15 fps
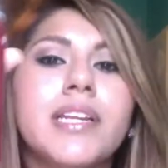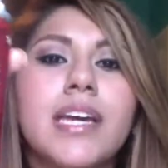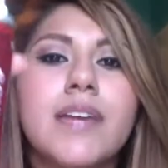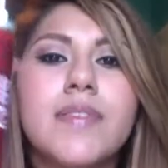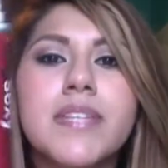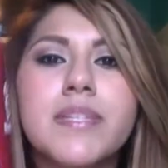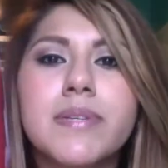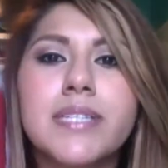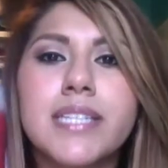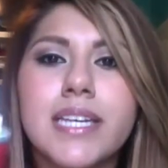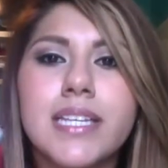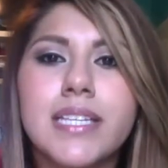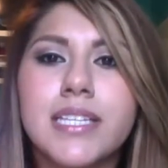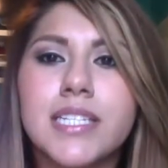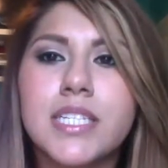Now this one's
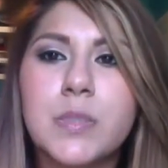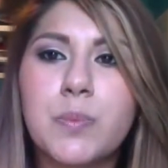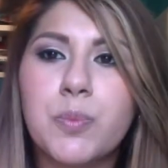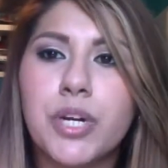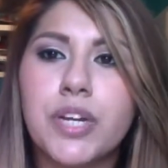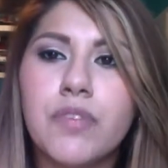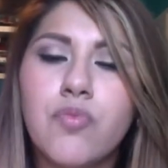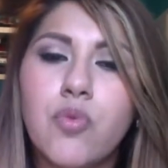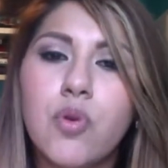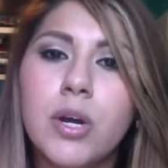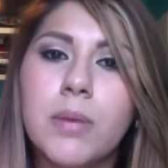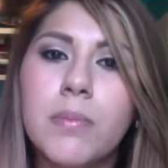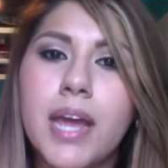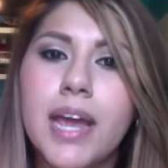in this spray form,